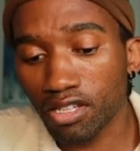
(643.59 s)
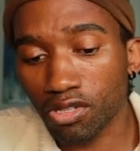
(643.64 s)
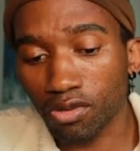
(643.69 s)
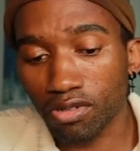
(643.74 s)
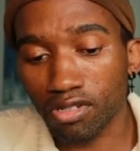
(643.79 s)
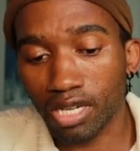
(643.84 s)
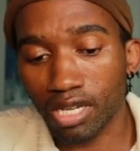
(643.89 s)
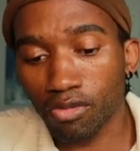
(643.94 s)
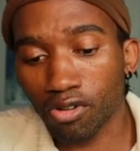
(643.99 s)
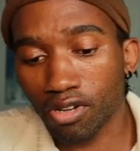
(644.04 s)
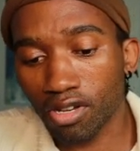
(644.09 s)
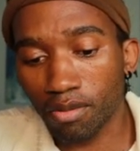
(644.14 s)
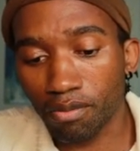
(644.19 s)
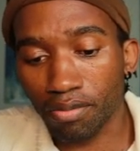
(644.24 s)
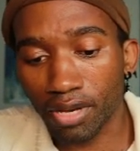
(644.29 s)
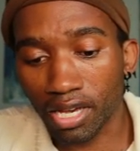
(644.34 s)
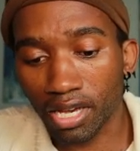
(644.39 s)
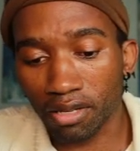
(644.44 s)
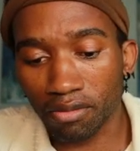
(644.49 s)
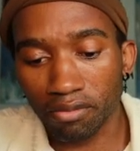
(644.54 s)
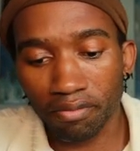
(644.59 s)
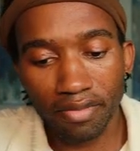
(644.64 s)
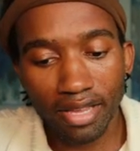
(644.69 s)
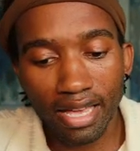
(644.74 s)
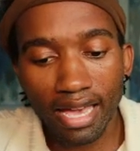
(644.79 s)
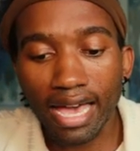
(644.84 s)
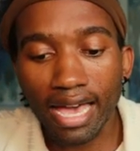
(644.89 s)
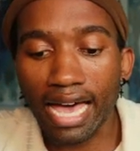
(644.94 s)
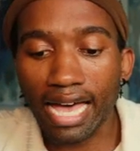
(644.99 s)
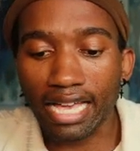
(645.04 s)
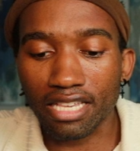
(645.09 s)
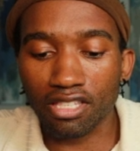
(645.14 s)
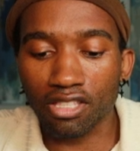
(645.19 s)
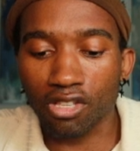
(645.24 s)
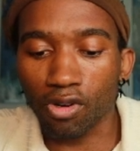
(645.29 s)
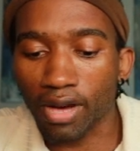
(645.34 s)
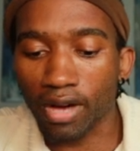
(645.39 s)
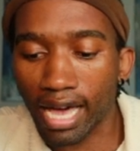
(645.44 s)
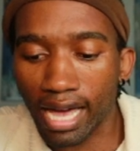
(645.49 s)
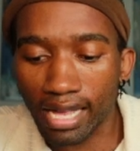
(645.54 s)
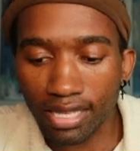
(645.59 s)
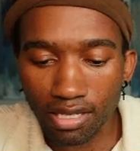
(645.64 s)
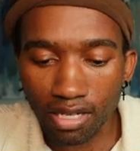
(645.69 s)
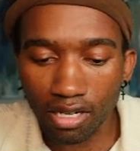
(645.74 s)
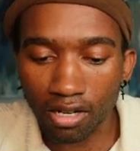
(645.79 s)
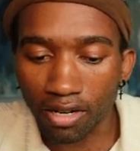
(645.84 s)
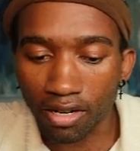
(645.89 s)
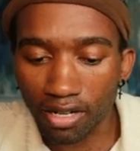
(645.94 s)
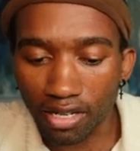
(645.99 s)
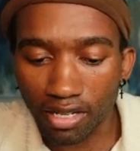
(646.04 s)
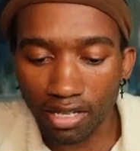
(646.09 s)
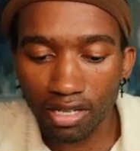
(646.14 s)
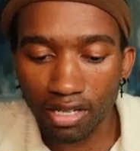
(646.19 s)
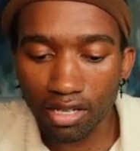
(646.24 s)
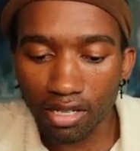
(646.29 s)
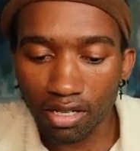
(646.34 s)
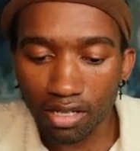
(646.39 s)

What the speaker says: So demo campaign has no ads currently.